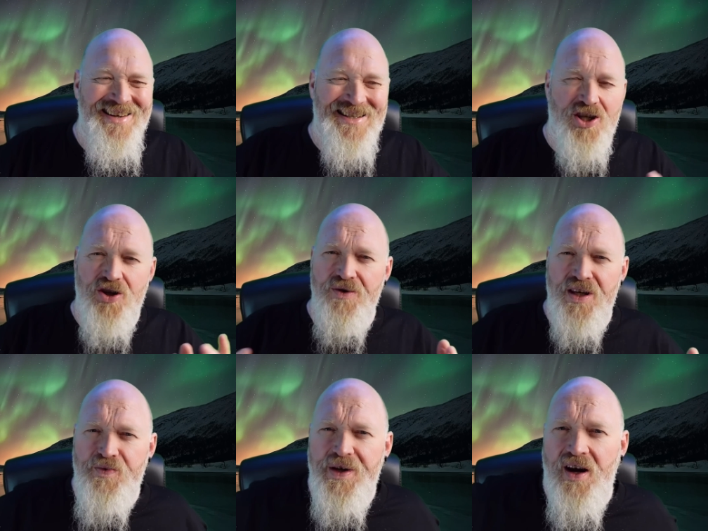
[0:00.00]
To do
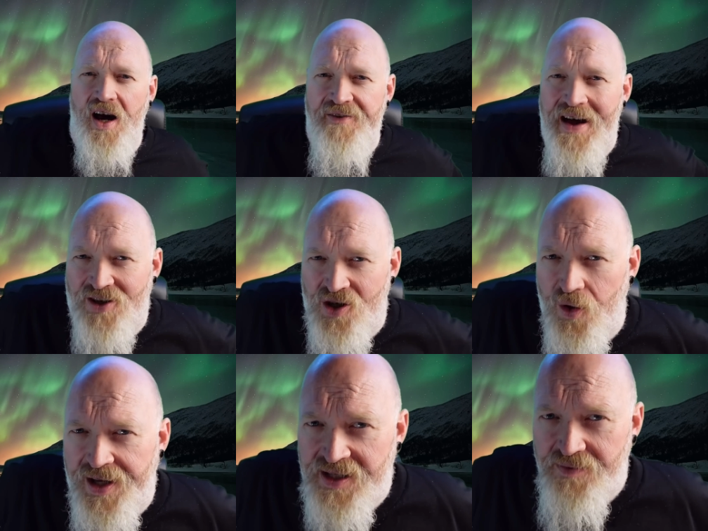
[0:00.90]
this, we kind of have to
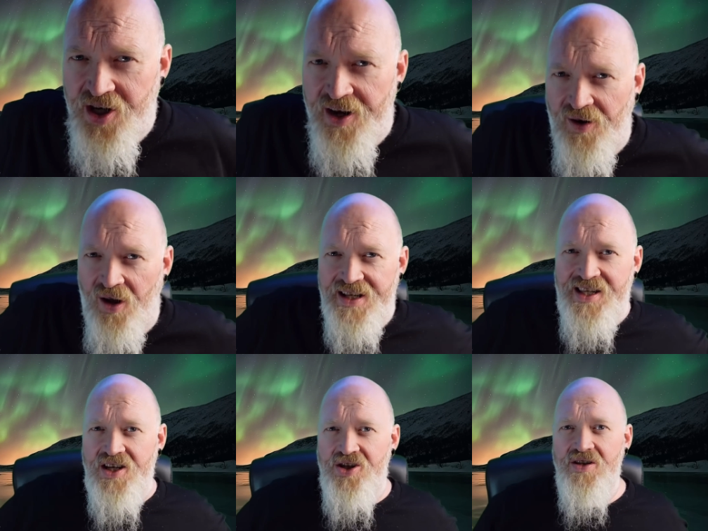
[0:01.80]
talk in some
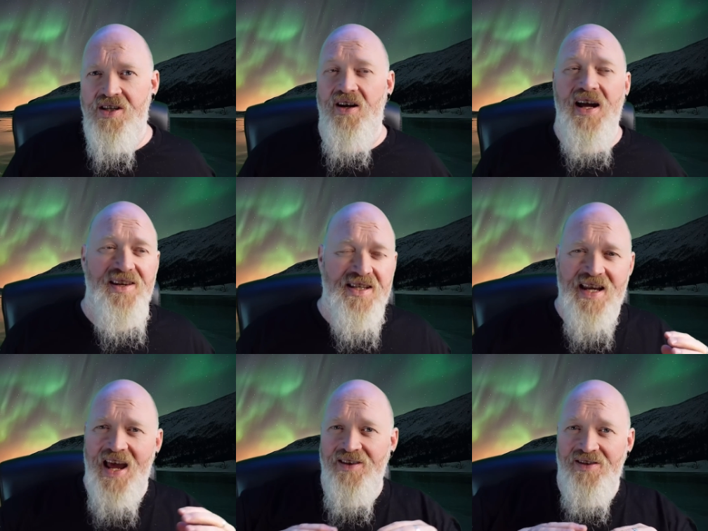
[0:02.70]
generalizations, and I
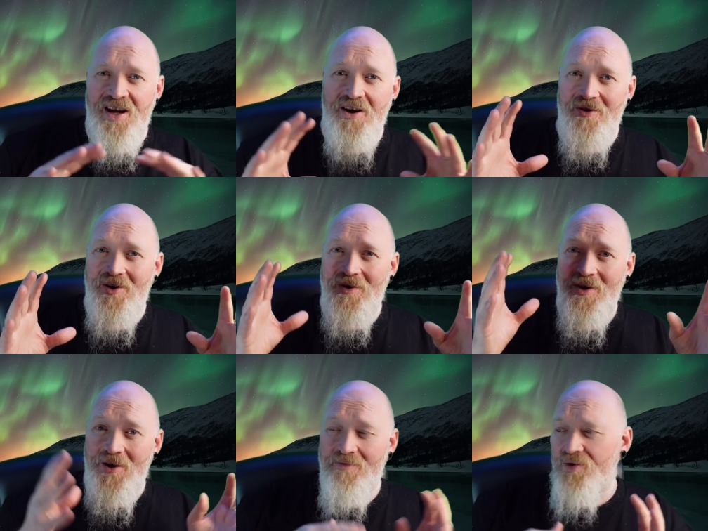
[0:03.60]
understand that there are,
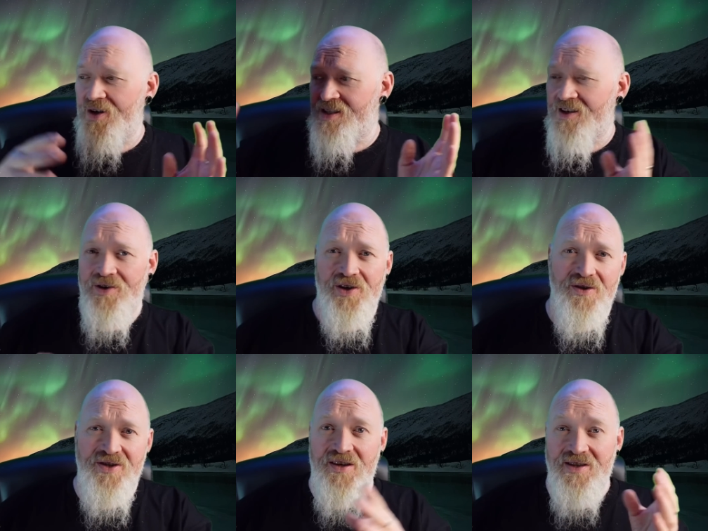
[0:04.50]
you know, boys, there are
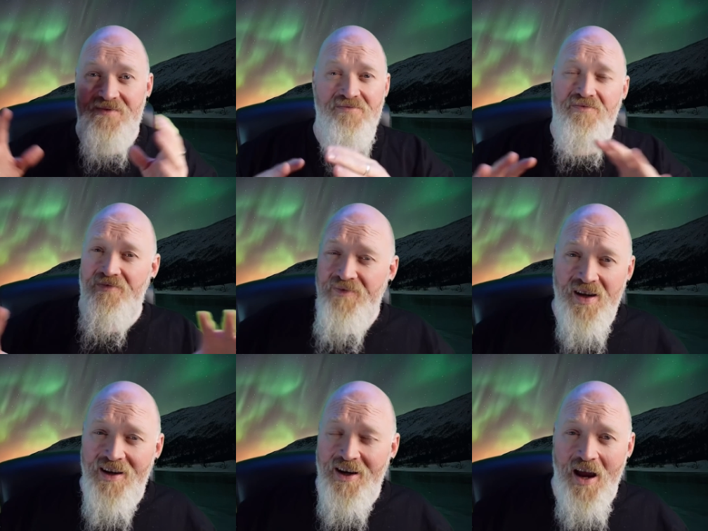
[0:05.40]
girls, there's,
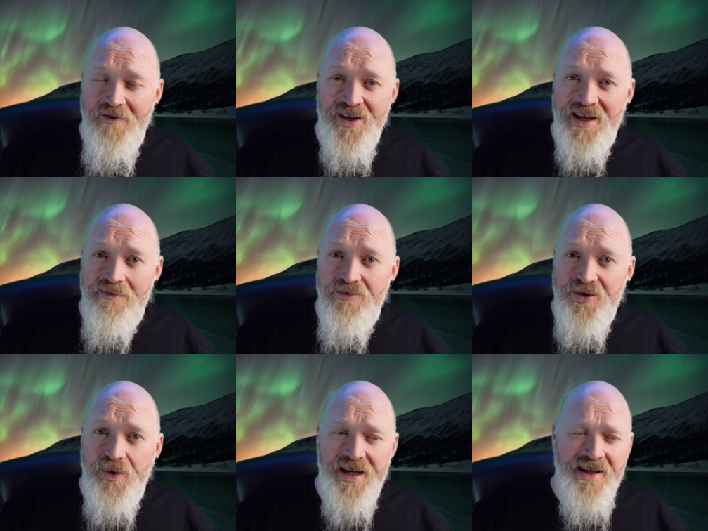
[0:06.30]
you know, everything in
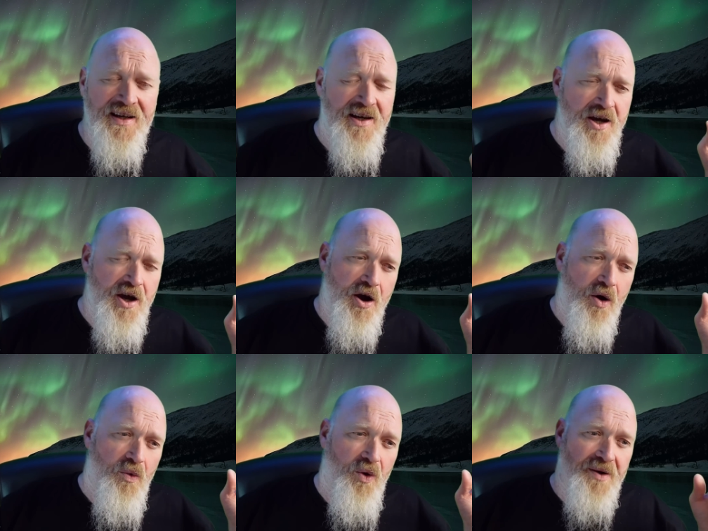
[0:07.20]
between.
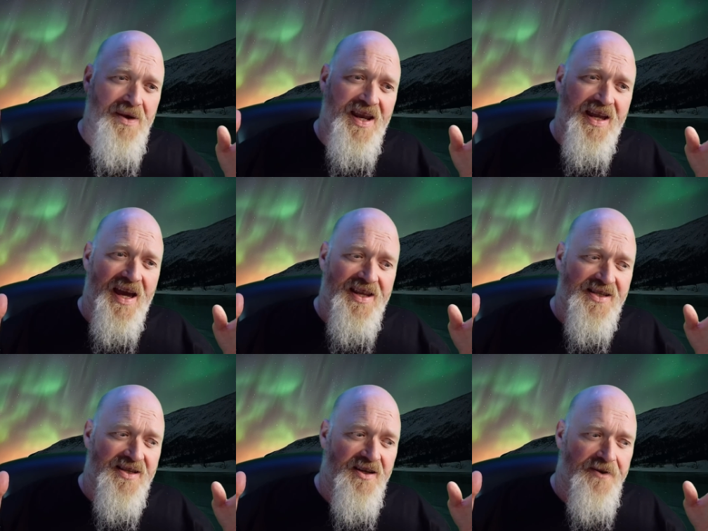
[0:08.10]
What I'm getting at
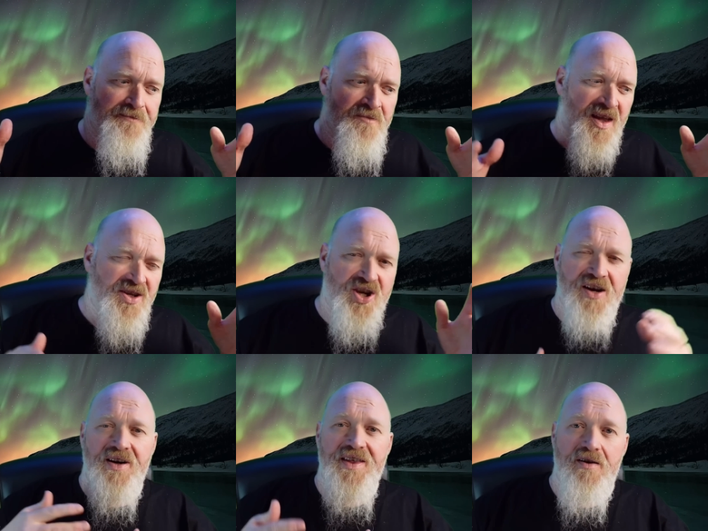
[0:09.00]
is that
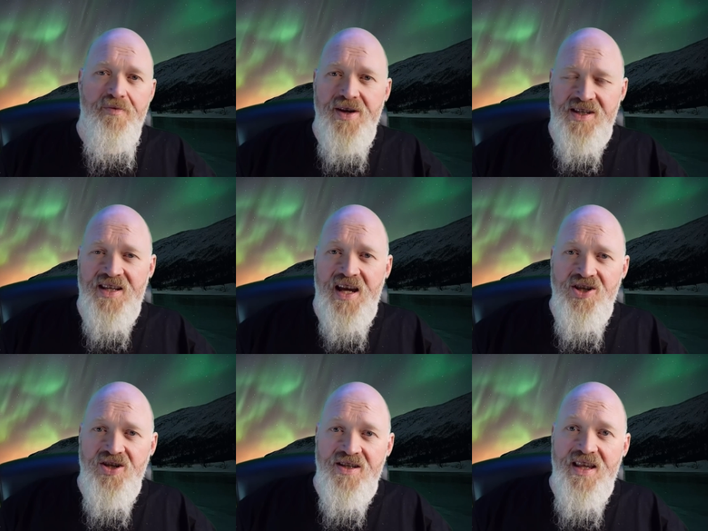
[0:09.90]
generally there are
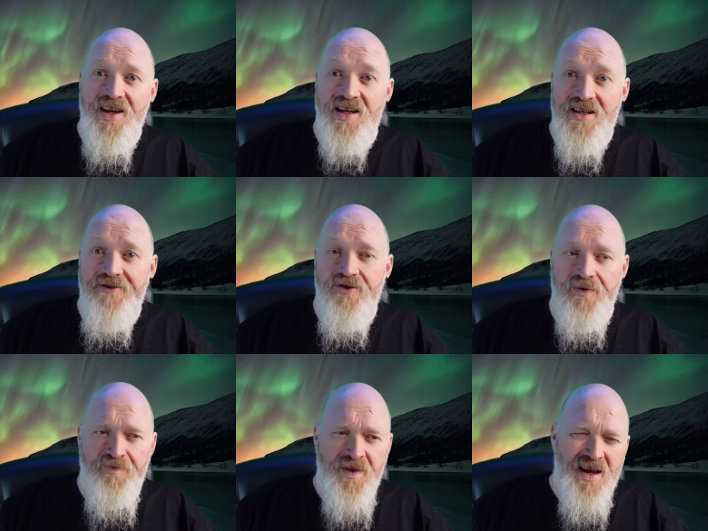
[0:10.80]
presentations that are
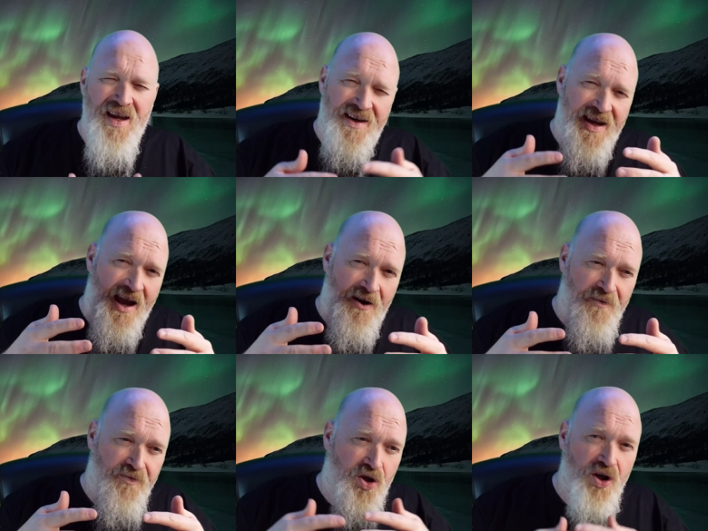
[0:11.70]
different. Now,
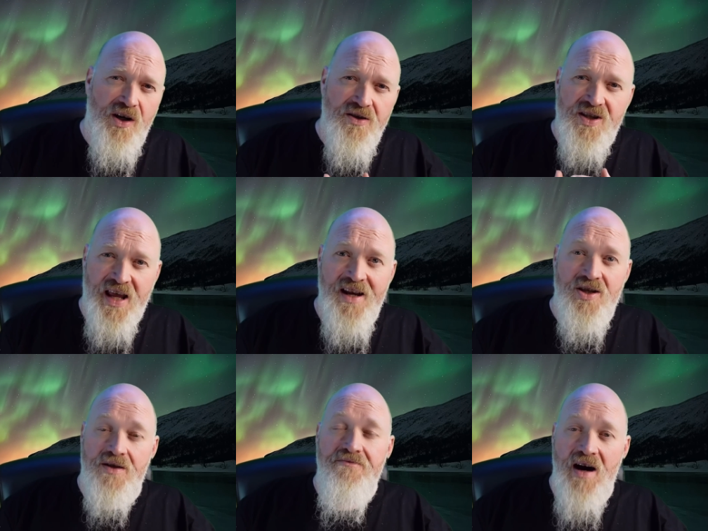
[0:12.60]
girls
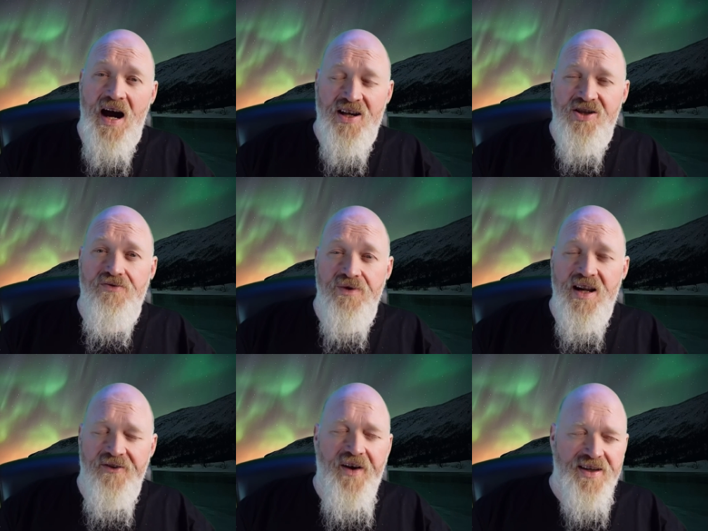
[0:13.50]
tend to mask
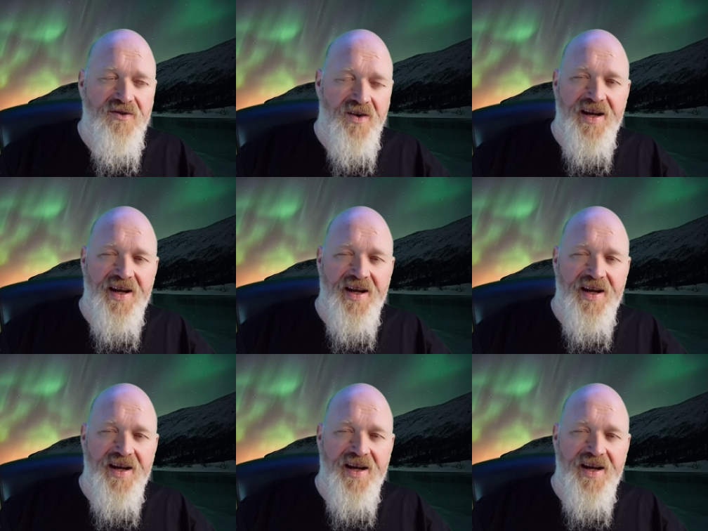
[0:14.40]
really effectively.